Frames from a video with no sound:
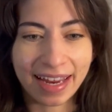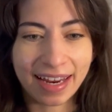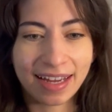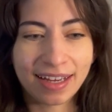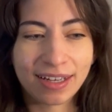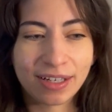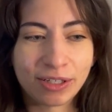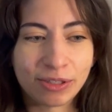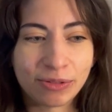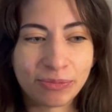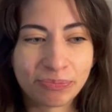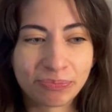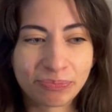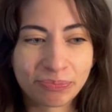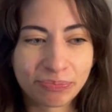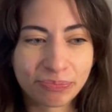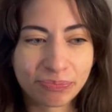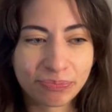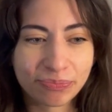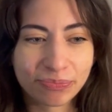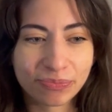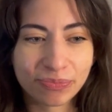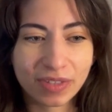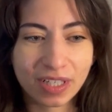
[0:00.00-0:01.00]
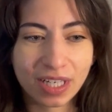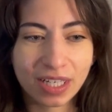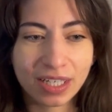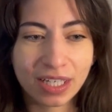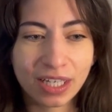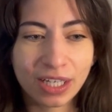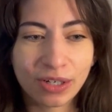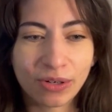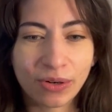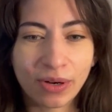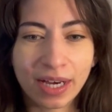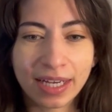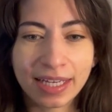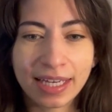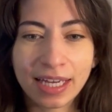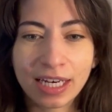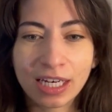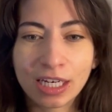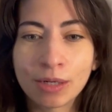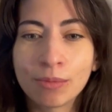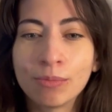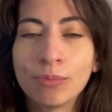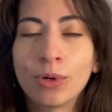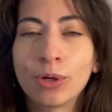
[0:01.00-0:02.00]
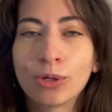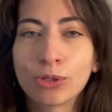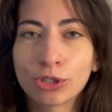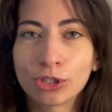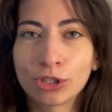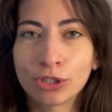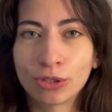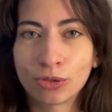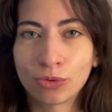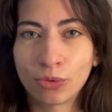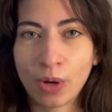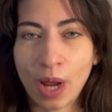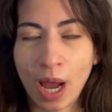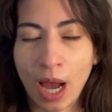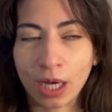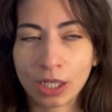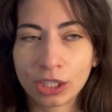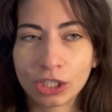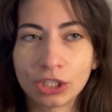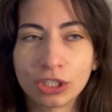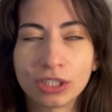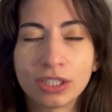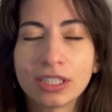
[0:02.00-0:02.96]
an emotional reaction?